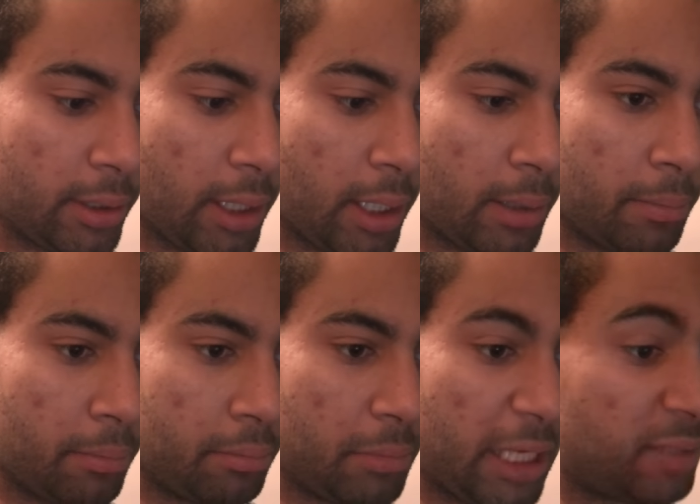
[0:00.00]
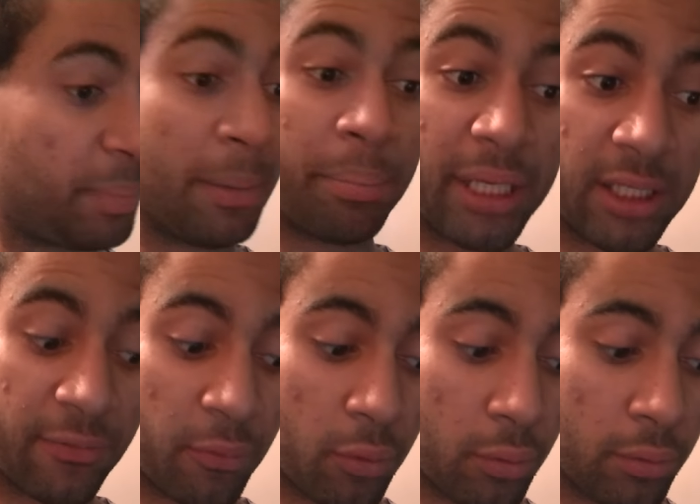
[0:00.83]
Um, it's been
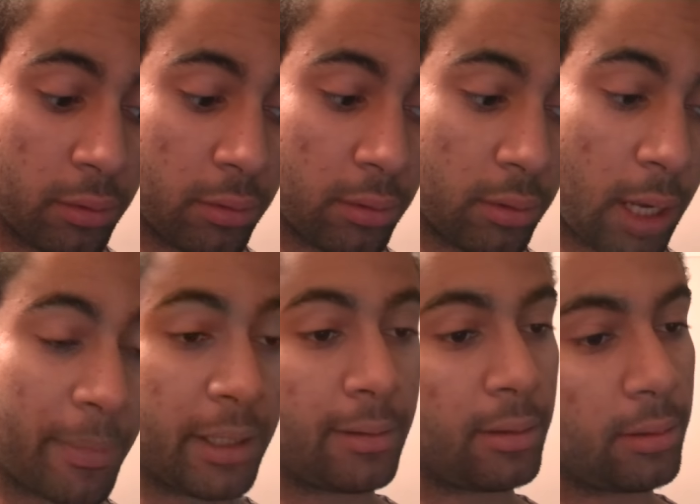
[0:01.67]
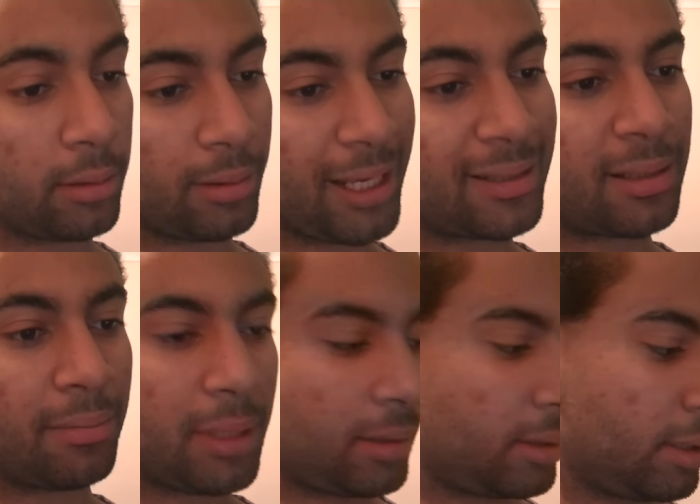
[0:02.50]
peaceful. I mean,
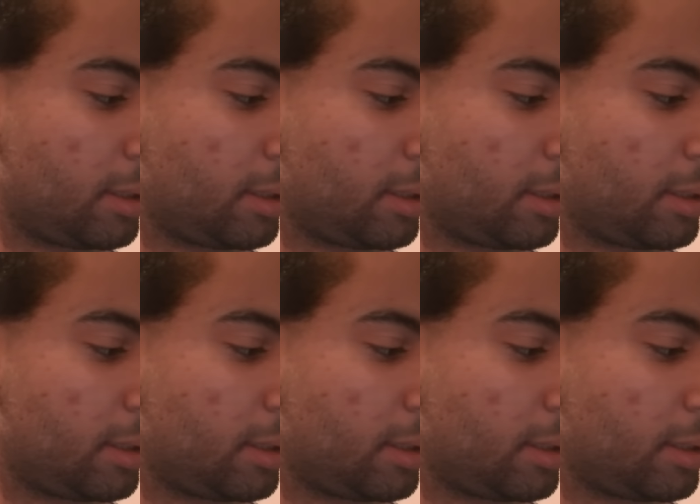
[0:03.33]
intimate. Yeah.